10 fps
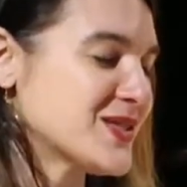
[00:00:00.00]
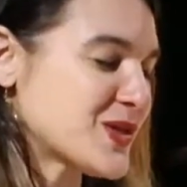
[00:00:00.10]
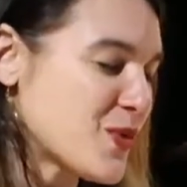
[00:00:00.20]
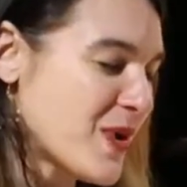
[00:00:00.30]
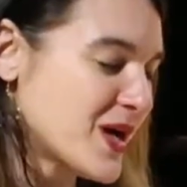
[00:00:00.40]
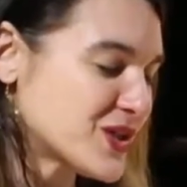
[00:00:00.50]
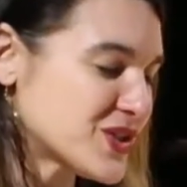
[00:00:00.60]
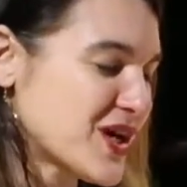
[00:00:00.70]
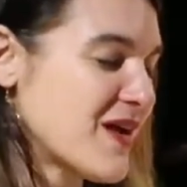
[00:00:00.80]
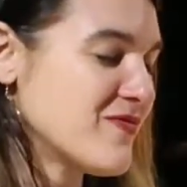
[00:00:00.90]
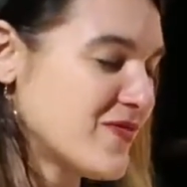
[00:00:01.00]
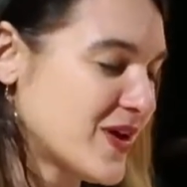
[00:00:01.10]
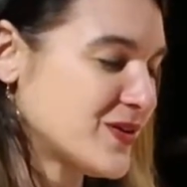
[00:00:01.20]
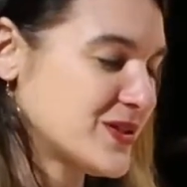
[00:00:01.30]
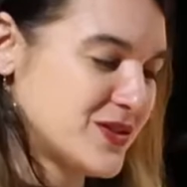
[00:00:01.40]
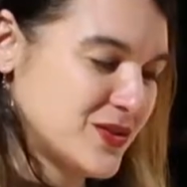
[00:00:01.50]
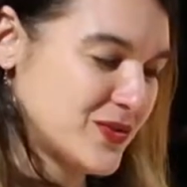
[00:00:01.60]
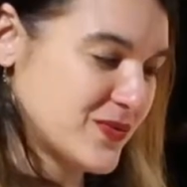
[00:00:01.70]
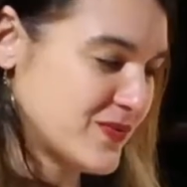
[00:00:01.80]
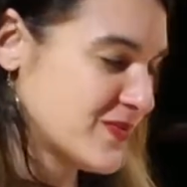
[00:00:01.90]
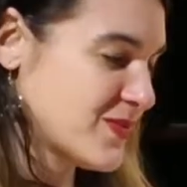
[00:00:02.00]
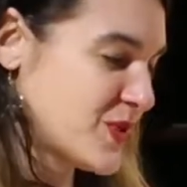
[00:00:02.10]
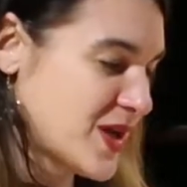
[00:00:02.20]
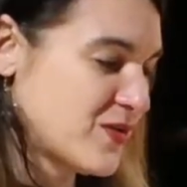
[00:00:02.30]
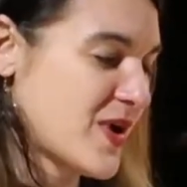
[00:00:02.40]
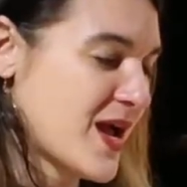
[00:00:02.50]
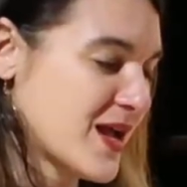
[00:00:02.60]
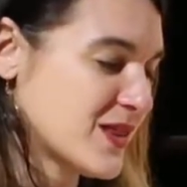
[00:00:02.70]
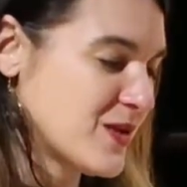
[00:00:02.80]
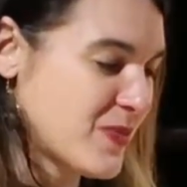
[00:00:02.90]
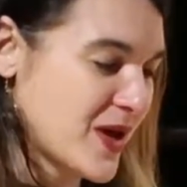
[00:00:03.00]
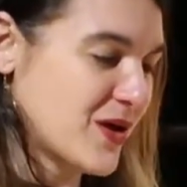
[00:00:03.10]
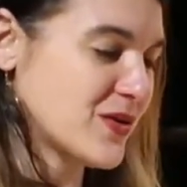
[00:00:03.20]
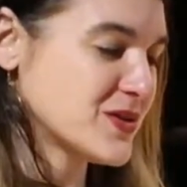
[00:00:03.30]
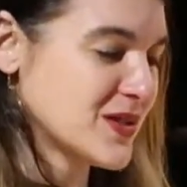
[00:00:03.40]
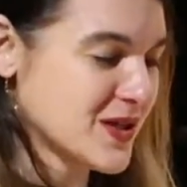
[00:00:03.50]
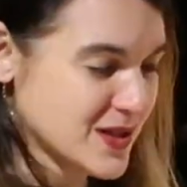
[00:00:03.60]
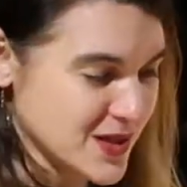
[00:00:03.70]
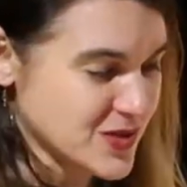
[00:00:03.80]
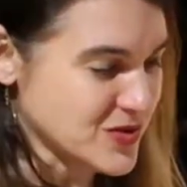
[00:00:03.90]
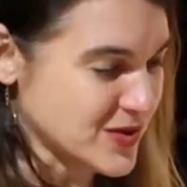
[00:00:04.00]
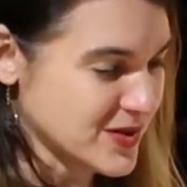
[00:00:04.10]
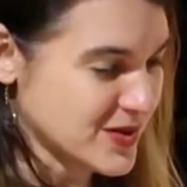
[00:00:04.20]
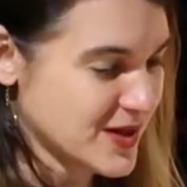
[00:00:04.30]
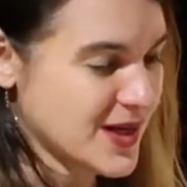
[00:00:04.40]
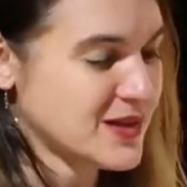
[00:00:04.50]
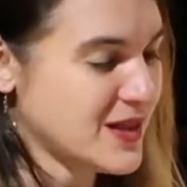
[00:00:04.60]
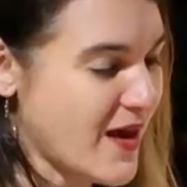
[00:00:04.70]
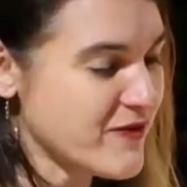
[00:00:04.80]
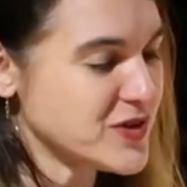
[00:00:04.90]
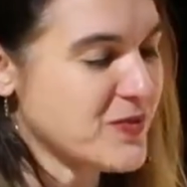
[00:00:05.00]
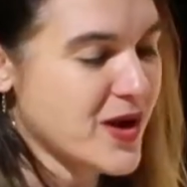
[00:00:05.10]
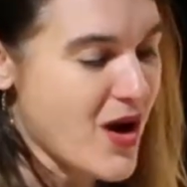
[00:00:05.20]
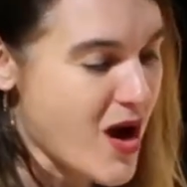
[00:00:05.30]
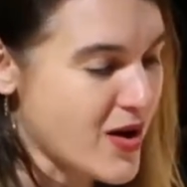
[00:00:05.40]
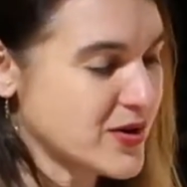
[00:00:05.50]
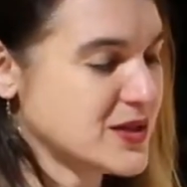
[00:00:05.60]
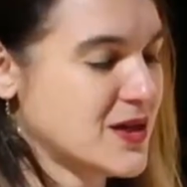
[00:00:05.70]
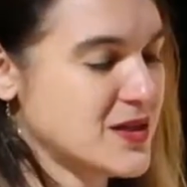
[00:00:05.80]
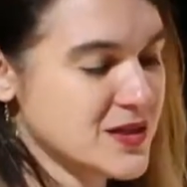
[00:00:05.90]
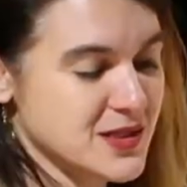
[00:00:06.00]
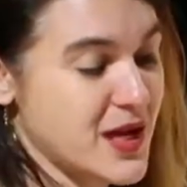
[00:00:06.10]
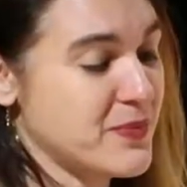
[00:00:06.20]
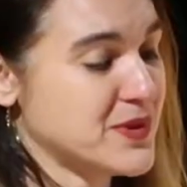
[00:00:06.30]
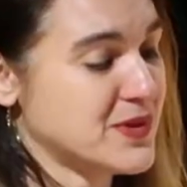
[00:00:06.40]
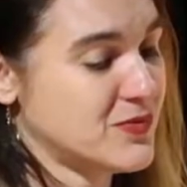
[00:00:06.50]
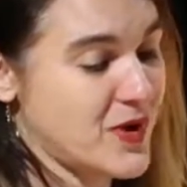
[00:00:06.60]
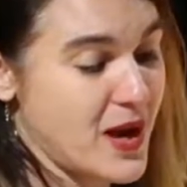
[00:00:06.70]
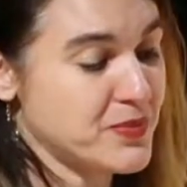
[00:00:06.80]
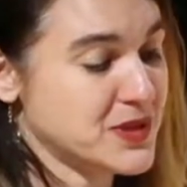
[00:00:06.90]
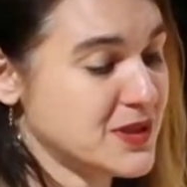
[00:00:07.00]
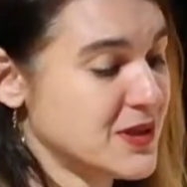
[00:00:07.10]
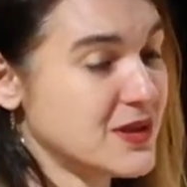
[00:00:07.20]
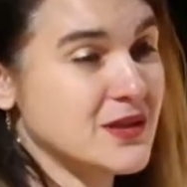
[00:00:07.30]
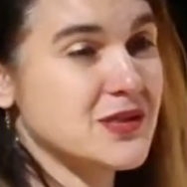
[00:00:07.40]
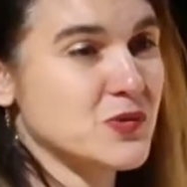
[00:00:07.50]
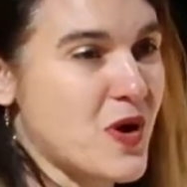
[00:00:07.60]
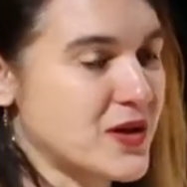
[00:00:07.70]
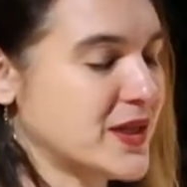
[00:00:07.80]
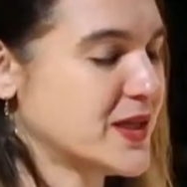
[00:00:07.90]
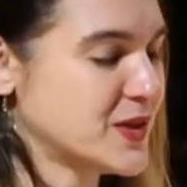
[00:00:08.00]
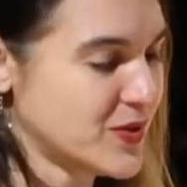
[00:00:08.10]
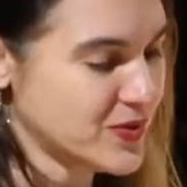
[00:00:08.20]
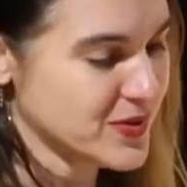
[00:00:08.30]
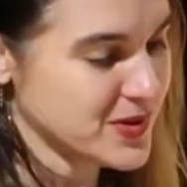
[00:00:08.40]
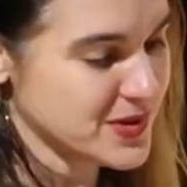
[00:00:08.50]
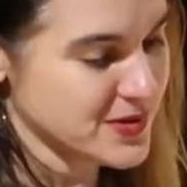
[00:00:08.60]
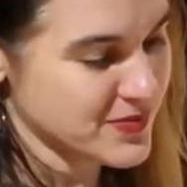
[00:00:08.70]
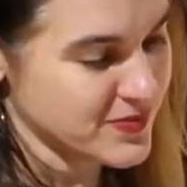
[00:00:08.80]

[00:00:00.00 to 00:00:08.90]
So much I failed to do when I rang the bell to the cathedral and left my heart on the steps wrapped in its swaddling clothes.